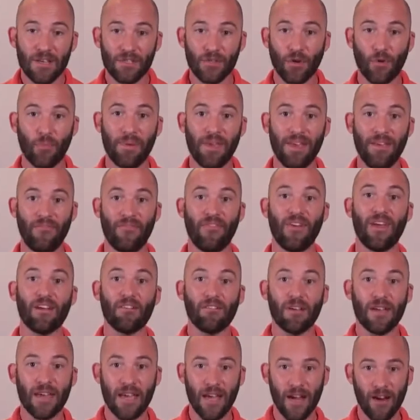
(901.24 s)
So be
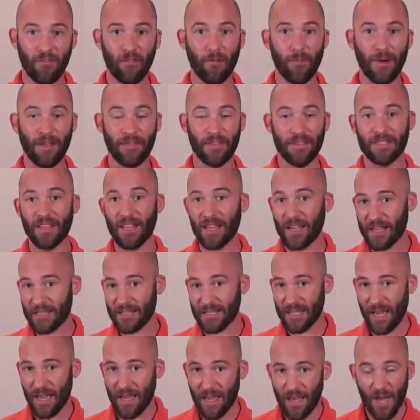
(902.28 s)
very careful about this. Like I
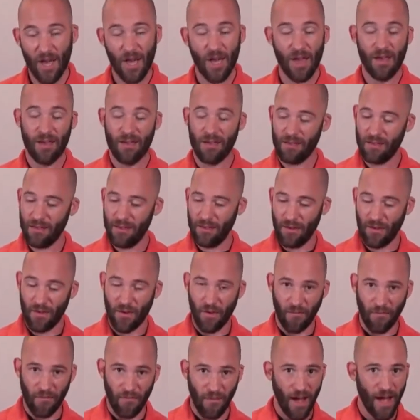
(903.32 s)
say,
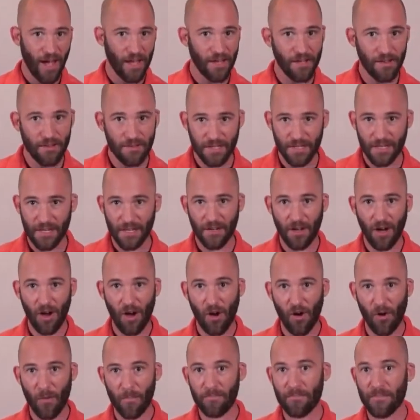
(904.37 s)
you're fine using it at
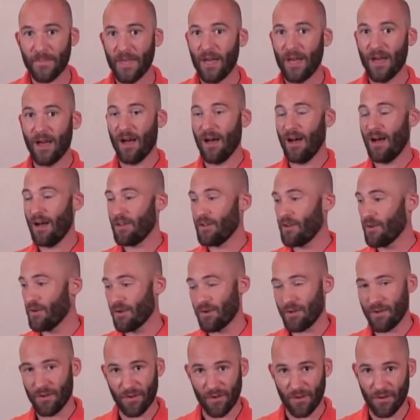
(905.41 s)
home,
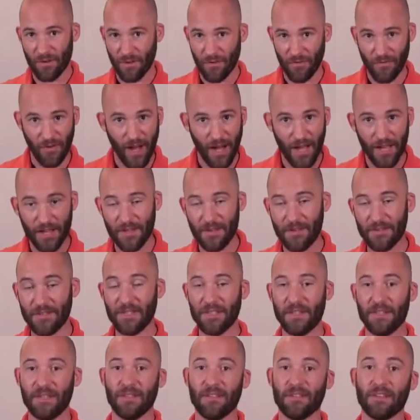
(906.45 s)
you're fine
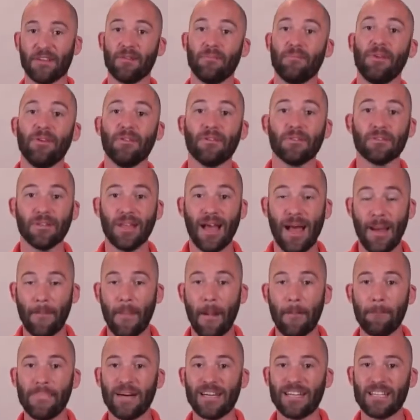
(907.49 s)
using it in the computer
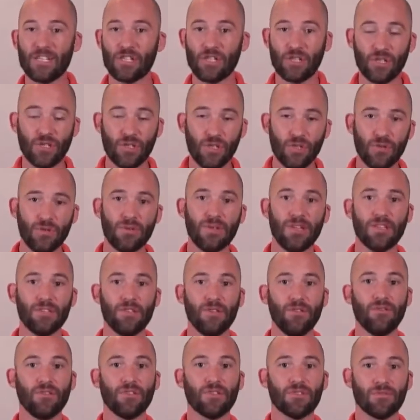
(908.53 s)
lab, but as soon as
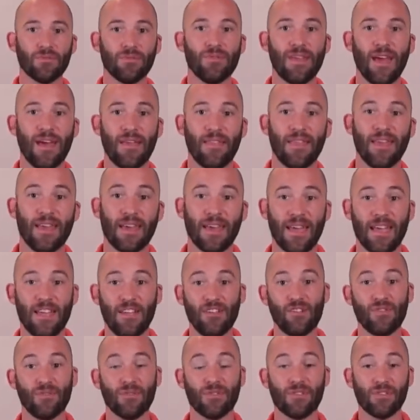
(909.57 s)
you screw that thing
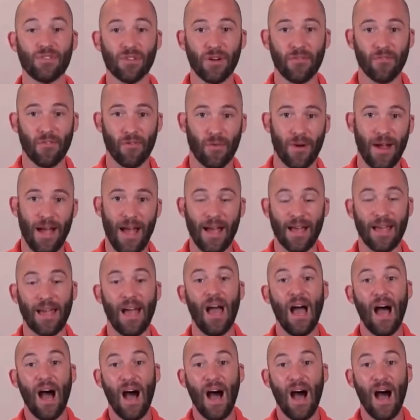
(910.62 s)
into a server rack,